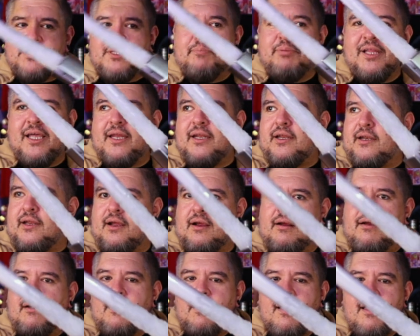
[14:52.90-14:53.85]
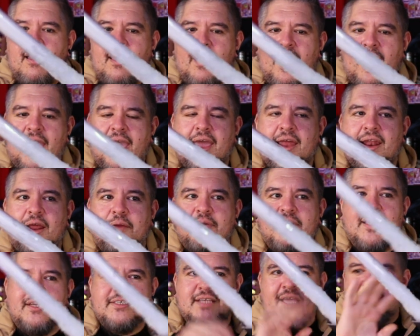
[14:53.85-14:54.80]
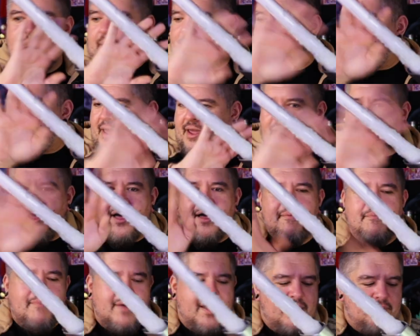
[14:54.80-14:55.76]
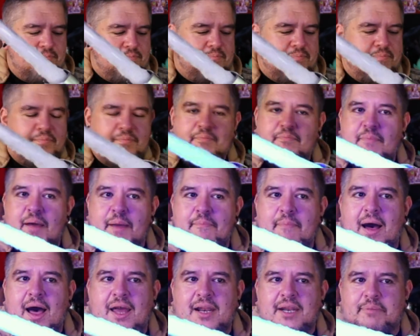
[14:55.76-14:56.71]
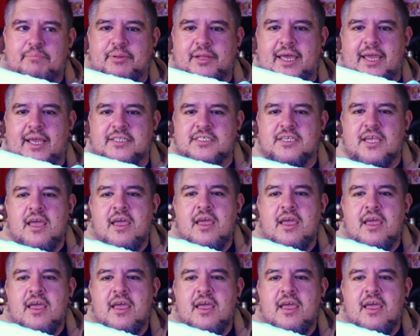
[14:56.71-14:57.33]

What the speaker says: the blade in here and I realized I got my modded blades.